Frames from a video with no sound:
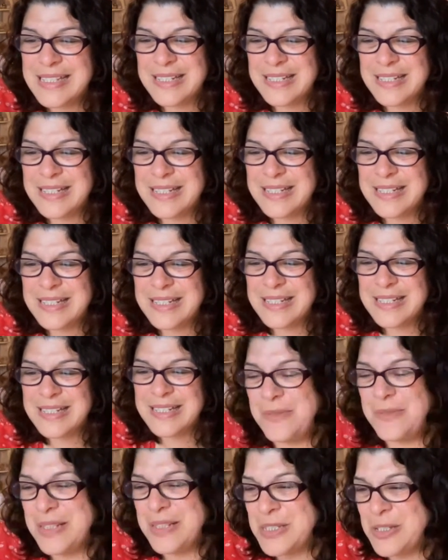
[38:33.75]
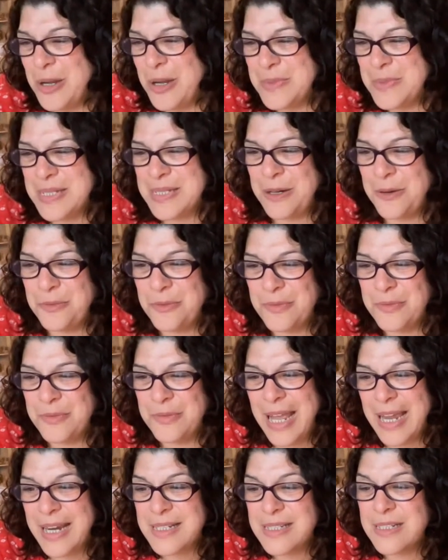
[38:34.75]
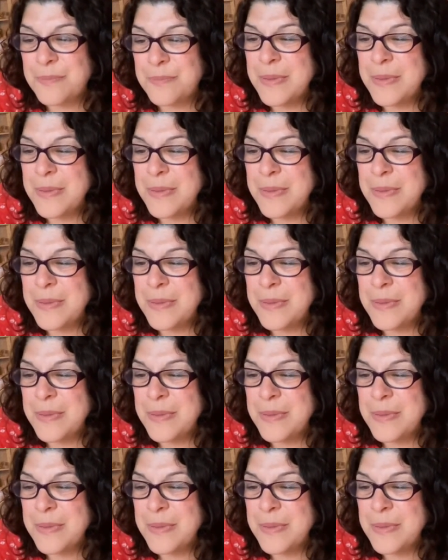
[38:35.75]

I enjoy having the time to self-reflect.